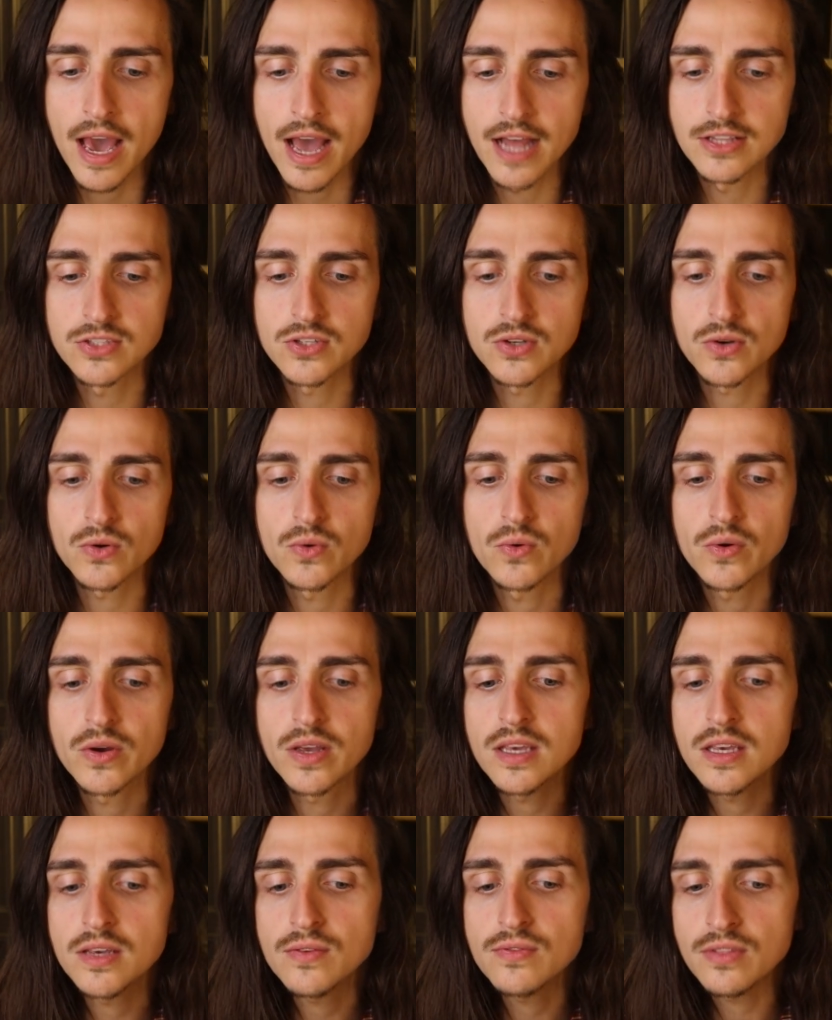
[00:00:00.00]
And so,
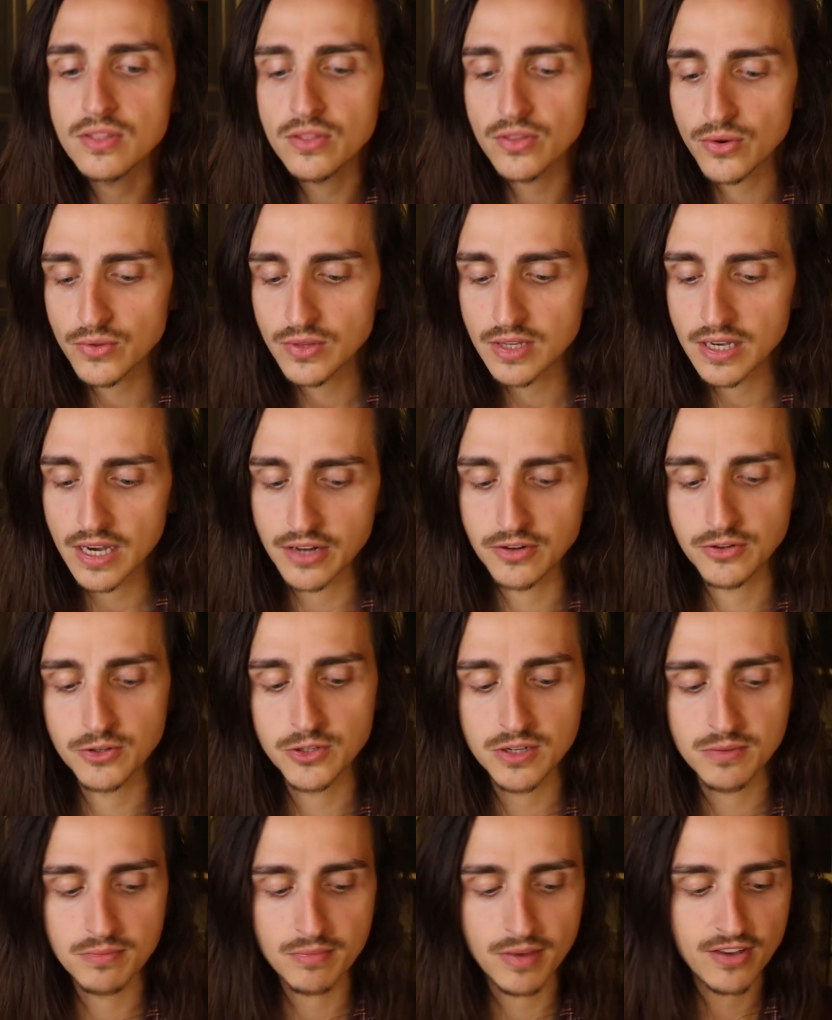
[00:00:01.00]
even though the
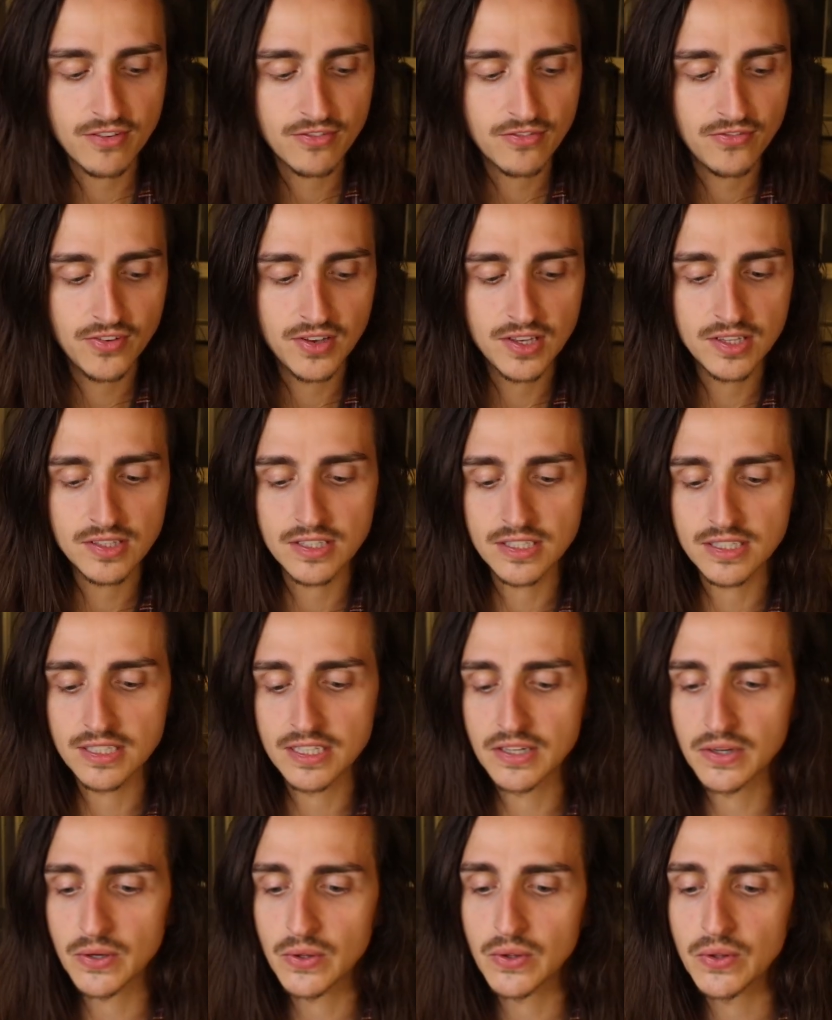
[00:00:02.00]
energy might feel a
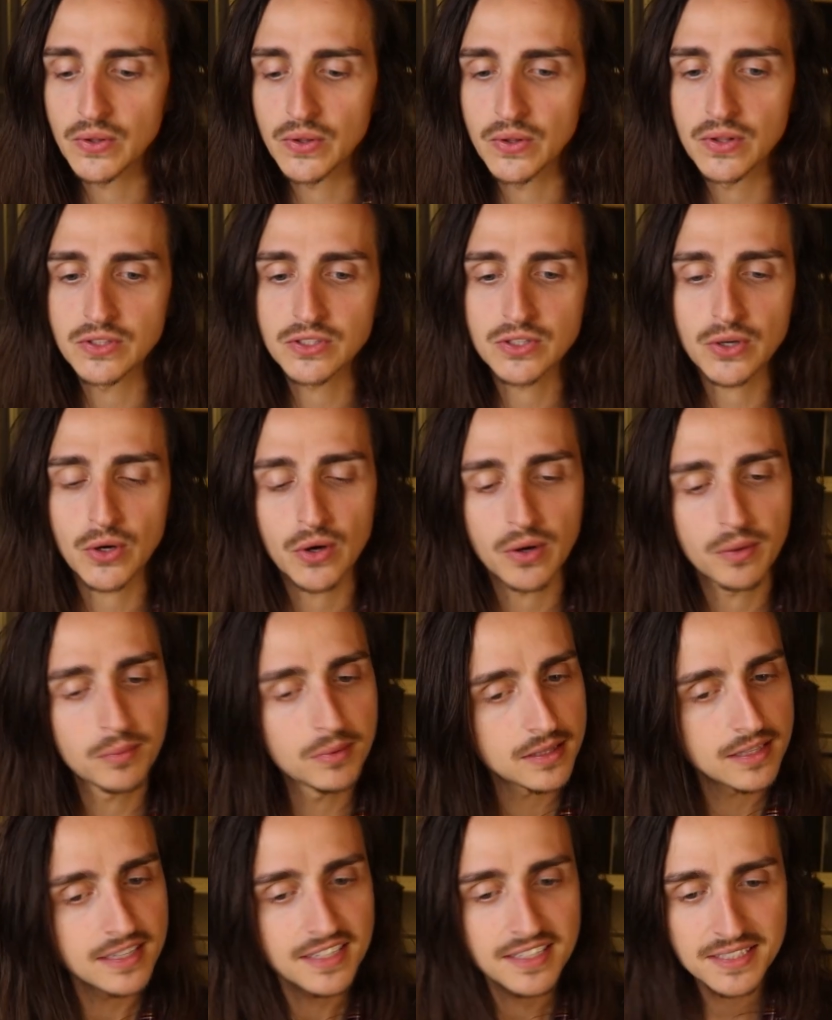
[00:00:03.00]
little
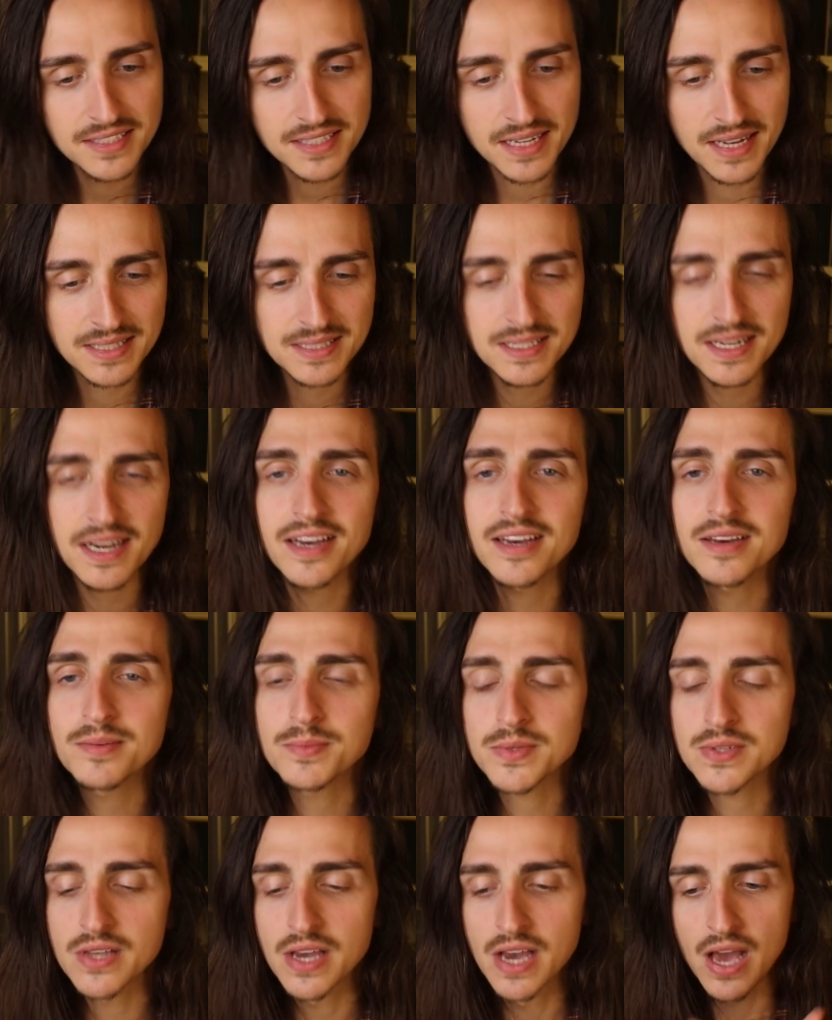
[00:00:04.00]
turbulent at
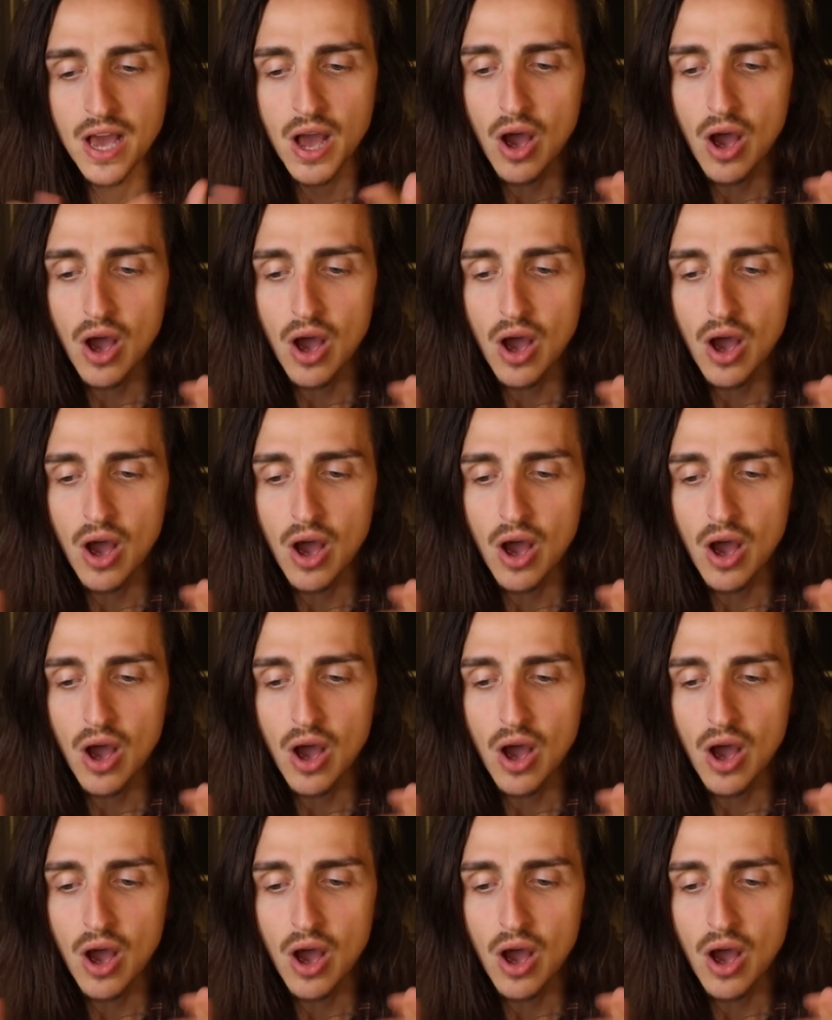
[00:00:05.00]
times,